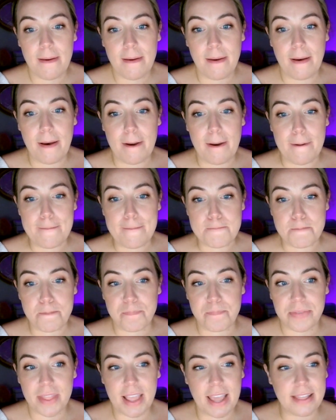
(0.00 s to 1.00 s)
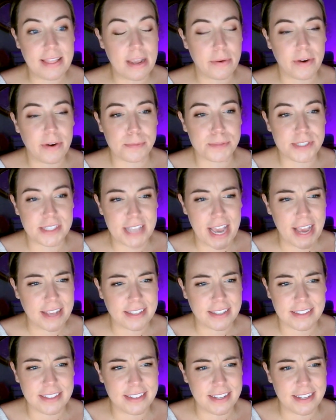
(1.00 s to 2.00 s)
And they were
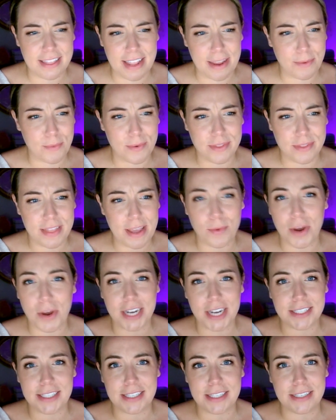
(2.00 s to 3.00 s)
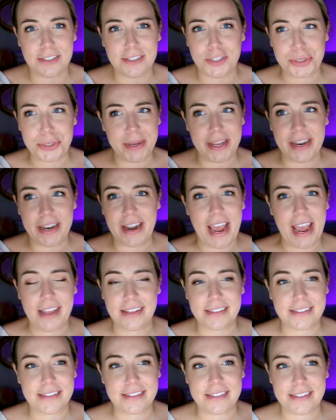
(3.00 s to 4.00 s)
obsessed, and they wanted to do it
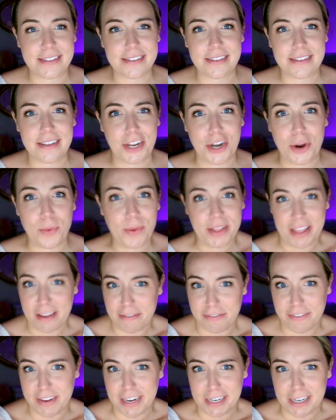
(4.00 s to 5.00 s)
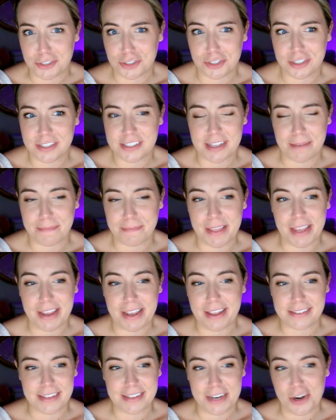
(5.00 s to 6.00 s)
as, you know, when they finished something
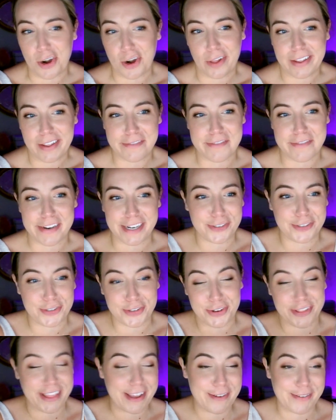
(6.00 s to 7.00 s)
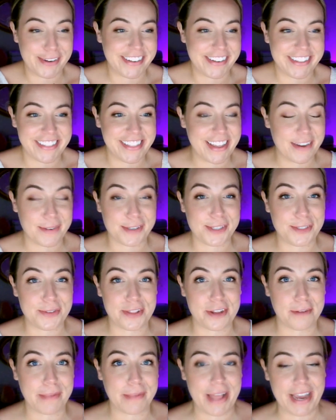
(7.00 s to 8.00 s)
as an early finisher, they would do
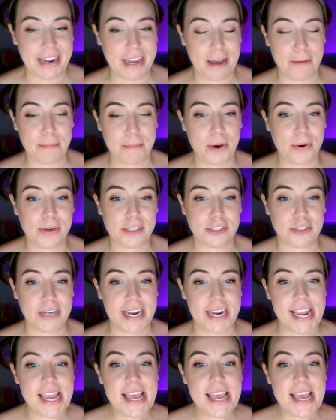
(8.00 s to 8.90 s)
their blackout poetry.